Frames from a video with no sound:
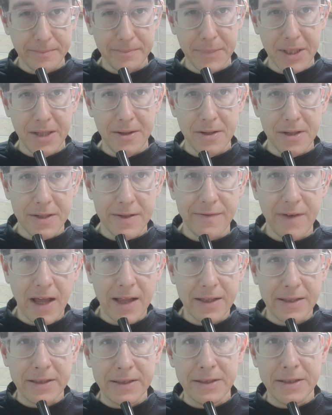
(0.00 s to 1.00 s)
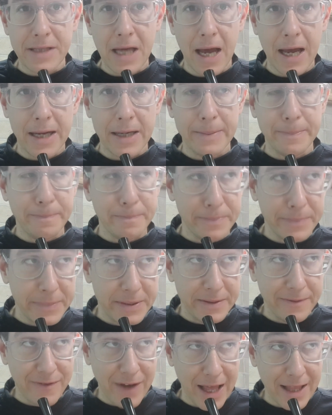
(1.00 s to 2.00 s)
in this
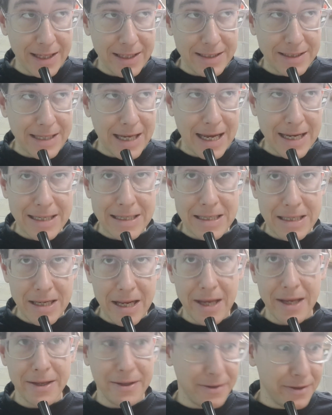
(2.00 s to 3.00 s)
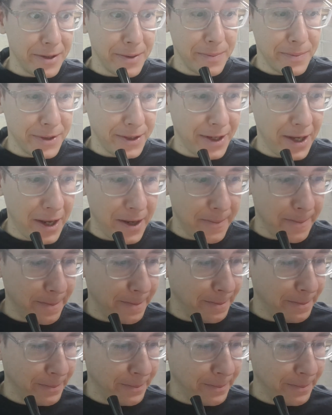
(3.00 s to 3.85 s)
Valentine's Day themed game.